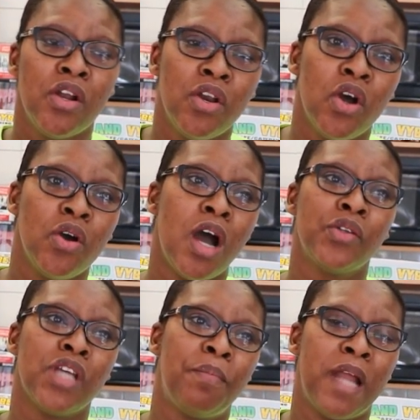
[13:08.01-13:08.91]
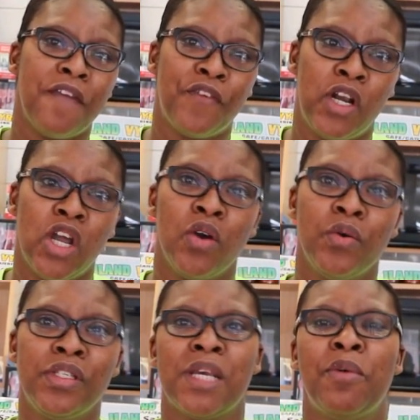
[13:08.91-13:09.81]
how to apply for
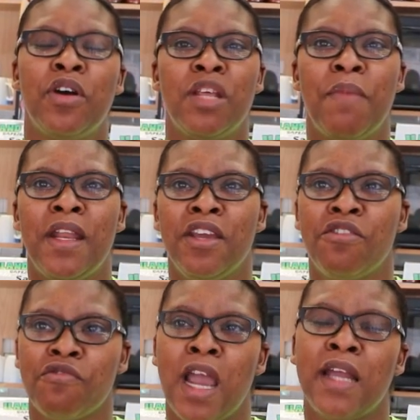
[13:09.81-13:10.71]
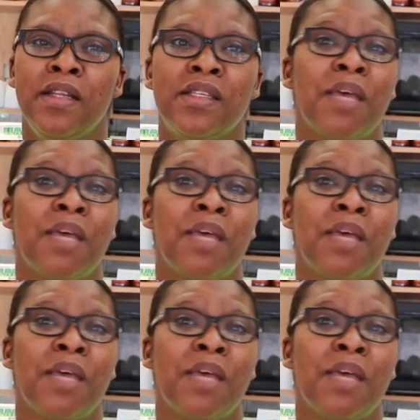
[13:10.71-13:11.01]
loans, about the many grants,